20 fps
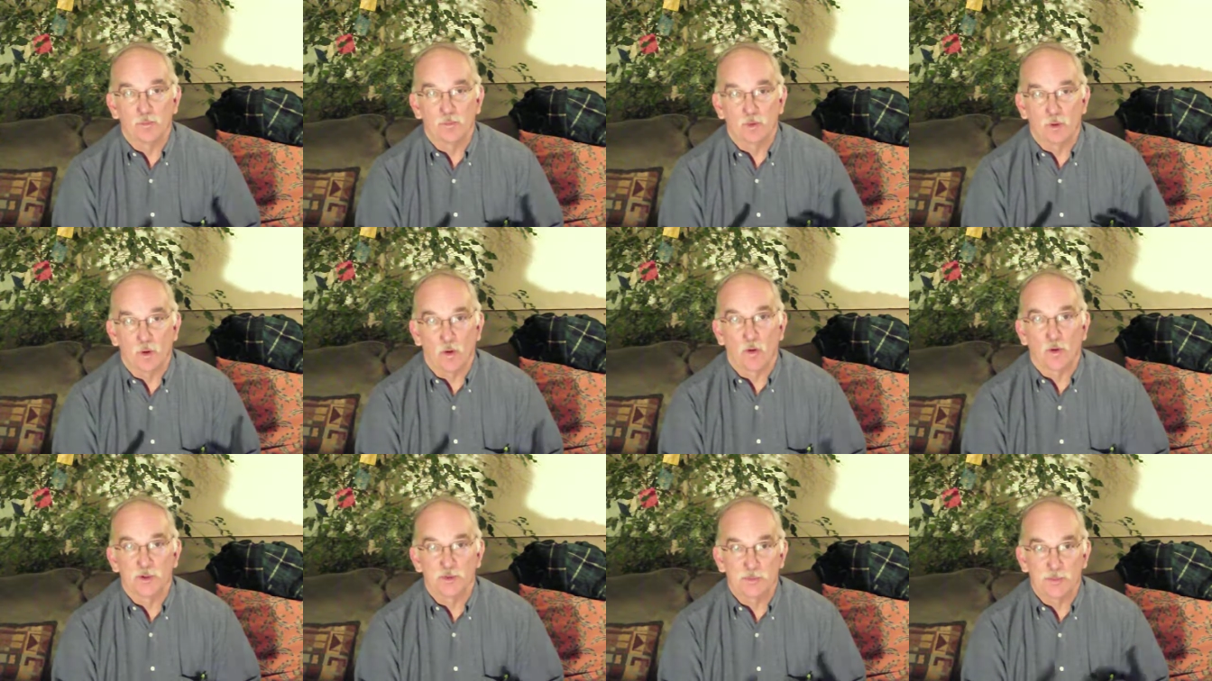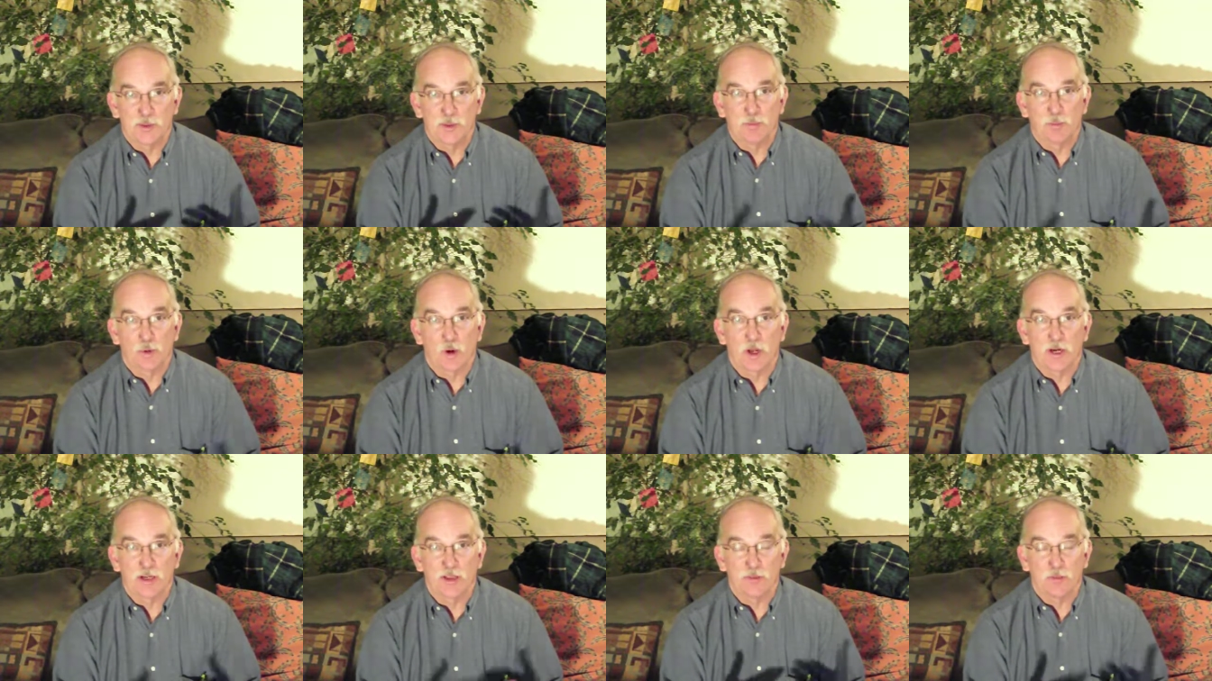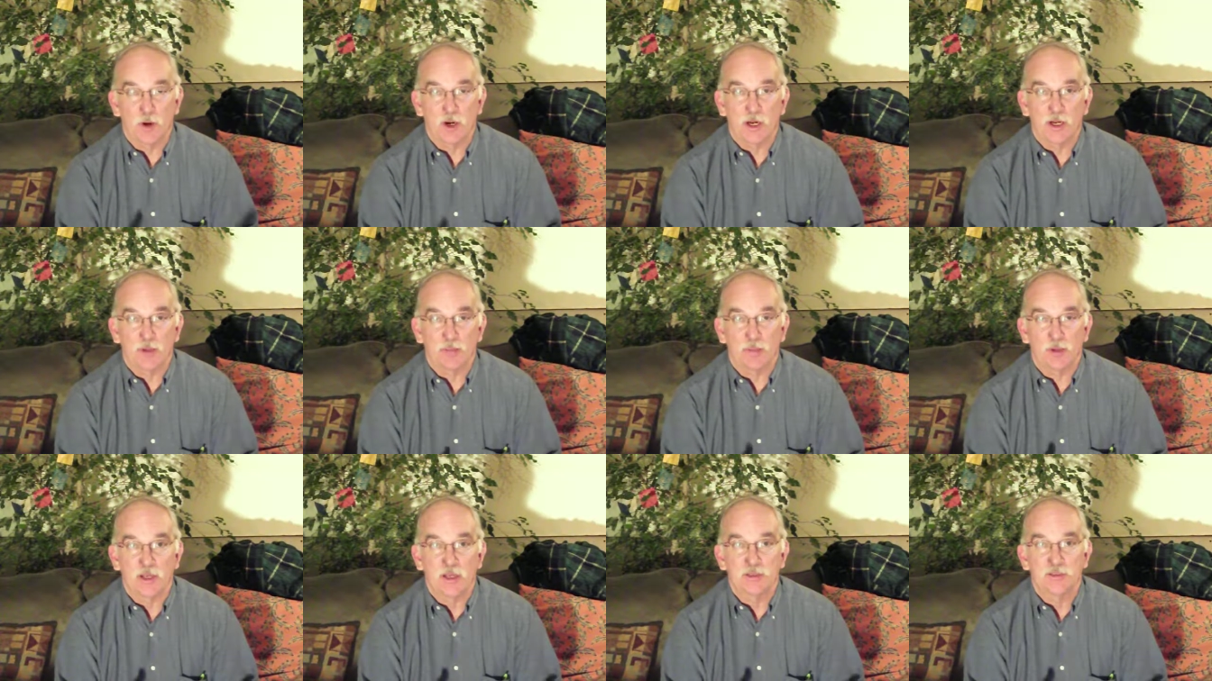gold is being brought into the
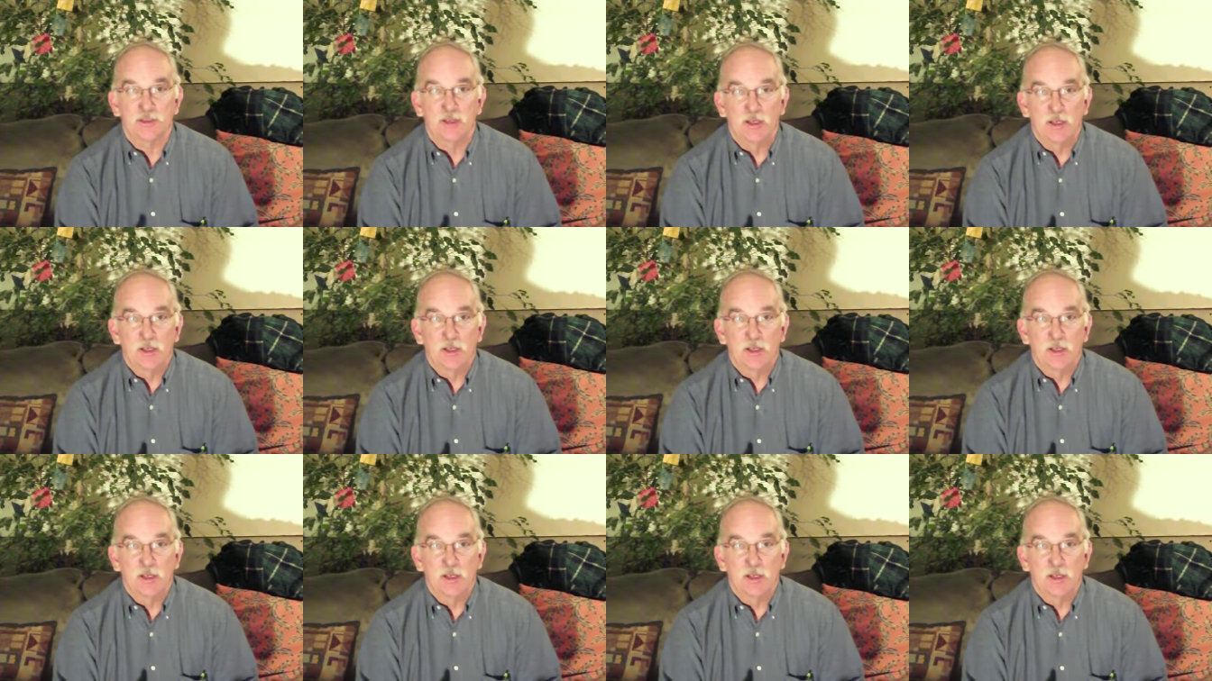marketplace,